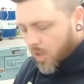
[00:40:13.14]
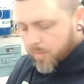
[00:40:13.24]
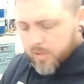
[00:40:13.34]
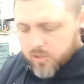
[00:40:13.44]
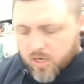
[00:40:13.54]

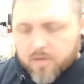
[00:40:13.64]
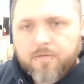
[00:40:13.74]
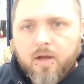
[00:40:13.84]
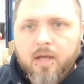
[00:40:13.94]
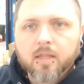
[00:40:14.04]
I'm going to try to
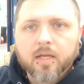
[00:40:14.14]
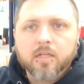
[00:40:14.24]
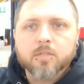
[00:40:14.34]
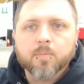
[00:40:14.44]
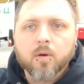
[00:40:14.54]
find like
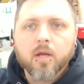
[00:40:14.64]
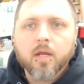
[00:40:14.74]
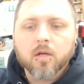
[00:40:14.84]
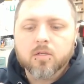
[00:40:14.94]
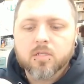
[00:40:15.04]
a
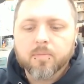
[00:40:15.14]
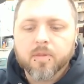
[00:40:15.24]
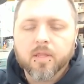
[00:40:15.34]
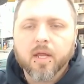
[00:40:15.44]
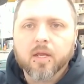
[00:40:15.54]
spring or
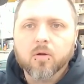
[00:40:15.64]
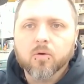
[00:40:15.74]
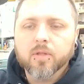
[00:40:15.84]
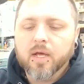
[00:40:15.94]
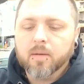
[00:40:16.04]
something that I can
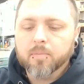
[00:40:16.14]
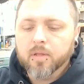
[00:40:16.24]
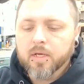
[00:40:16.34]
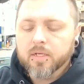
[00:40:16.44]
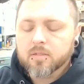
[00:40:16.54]
hold that in
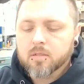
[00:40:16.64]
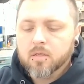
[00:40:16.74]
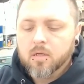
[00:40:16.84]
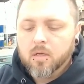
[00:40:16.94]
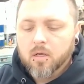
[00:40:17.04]
place.
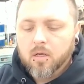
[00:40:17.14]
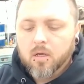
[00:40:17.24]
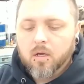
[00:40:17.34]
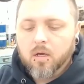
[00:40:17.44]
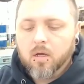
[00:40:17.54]

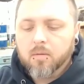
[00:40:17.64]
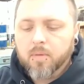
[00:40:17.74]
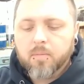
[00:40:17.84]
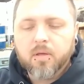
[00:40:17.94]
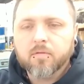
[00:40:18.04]
Uh,
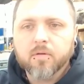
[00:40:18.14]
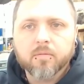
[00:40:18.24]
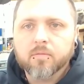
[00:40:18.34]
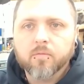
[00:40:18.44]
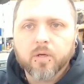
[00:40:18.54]
maybe
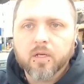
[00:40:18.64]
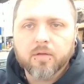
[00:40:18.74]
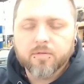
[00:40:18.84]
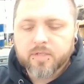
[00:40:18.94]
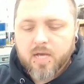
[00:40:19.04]
even, we could
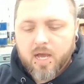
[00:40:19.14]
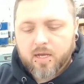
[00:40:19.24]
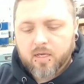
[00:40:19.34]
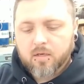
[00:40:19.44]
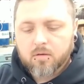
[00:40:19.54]
even
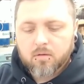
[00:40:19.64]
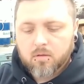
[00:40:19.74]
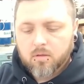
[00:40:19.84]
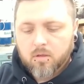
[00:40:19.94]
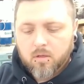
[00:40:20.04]
tack it,
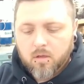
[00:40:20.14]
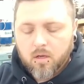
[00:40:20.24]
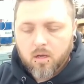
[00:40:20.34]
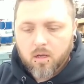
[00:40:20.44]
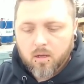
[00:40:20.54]

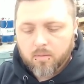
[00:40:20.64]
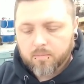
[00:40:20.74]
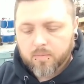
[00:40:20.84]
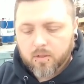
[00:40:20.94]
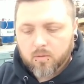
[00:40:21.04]
uh,
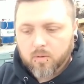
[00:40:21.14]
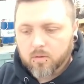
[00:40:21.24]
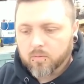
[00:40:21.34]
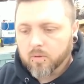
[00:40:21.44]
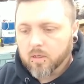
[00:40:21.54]
you know,
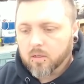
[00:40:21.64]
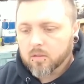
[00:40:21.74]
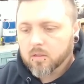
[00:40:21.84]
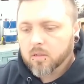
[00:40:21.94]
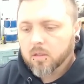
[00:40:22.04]
with weld.